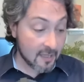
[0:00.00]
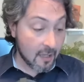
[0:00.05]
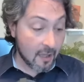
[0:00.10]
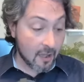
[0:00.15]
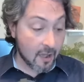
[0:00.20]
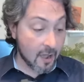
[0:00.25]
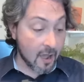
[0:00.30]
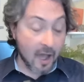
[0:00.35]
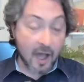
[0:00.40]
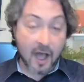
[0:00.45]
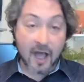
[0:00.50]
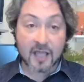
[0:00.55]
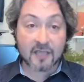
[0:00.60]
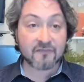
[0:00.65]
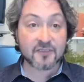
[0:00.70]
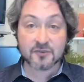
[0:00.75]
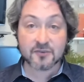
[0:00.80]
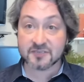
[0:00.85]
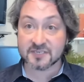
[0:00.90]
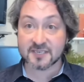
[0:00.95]

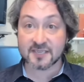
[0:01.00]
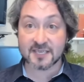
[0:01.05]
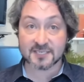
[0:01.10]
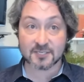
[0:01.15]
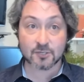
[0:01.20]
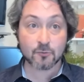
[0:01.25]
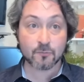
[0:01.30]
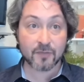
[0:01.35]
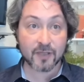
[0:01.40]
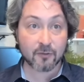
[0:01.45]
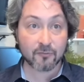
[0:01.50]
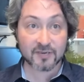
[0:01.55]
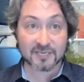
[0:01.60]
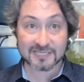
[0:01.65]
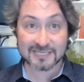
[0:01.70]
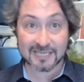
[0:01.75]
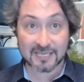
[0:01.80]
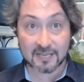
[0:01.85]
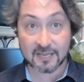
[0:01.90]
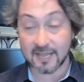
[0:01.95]
I've used this
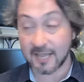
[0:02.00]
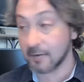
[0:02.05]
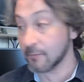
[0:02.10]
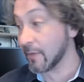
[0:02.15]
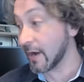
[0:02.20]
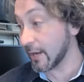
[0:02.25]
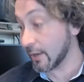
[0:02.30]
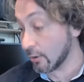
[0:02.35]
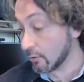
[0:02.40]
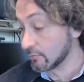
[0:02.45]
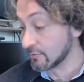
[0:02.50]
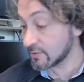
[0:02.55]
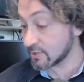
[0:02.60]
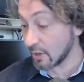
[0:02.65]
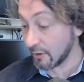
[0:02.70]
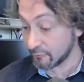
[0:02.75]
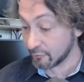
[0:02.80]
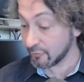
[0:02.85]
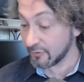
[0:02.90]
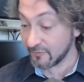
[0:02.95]
ubiquitously in my own
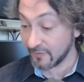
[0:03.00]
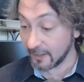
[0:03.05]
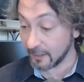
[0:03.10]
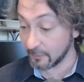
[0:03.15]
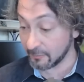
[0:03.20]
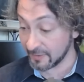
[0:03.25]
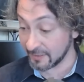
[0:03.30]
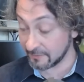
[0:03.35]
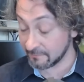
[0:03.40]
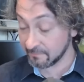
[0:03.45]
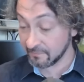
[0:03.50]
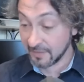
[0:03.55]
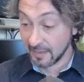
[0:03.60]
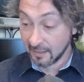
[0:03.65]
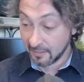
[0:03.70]
software development.